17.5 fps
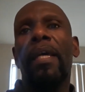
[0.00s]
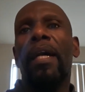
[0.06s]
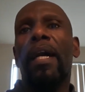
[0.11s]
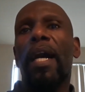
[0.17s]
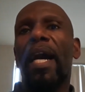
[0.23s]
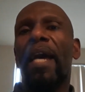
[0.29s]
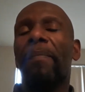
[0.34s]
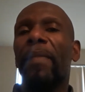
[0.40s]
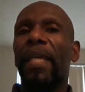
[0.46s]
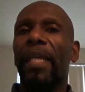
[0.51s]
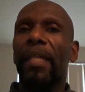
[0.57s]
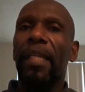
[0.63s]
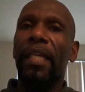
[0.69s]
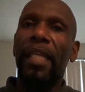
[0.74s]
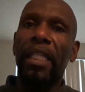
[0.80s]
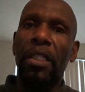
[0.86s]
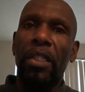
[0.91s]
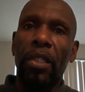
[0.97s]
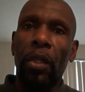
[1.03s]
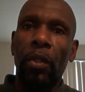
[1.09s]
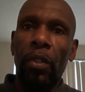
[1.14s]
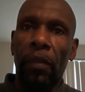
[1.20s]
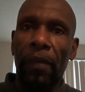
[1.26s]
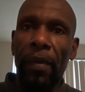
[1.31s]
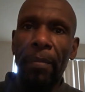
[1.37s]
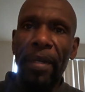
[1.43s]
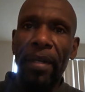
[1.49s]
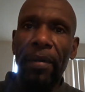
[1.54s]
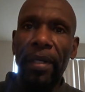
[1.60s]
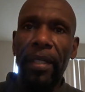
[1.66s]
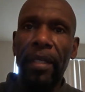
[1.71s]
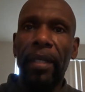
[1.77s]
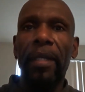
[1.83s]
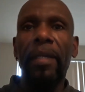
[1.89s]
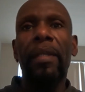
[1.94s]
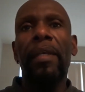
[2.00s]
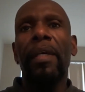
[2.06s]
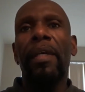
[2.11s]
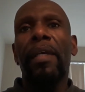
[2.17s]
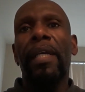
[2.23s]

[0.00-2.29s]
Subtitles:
I'm in the East Coast of America,